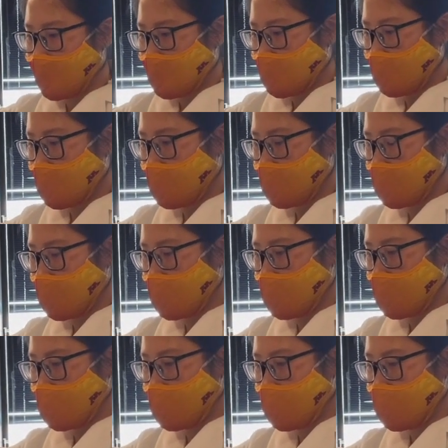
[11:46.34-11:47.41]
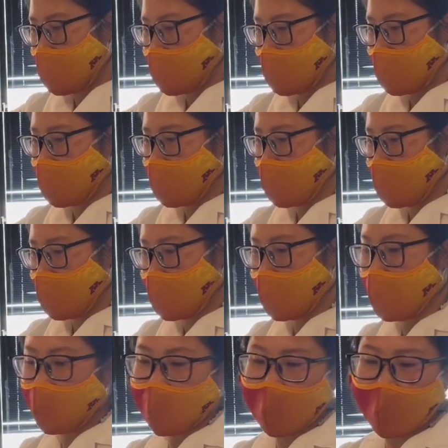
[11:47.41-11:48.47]
And so
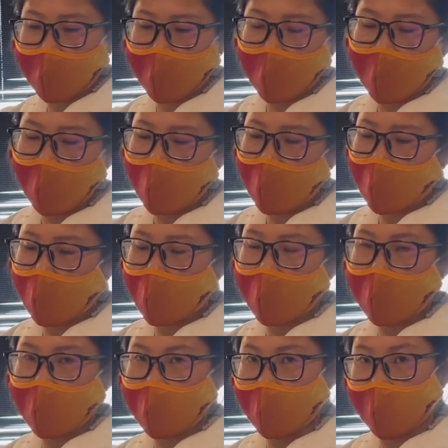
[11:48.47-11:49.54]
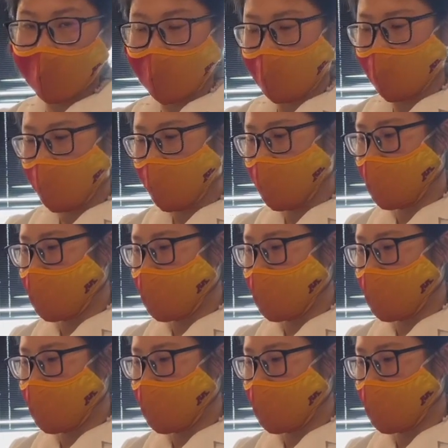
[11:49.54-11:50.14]
you can tear your analytical balance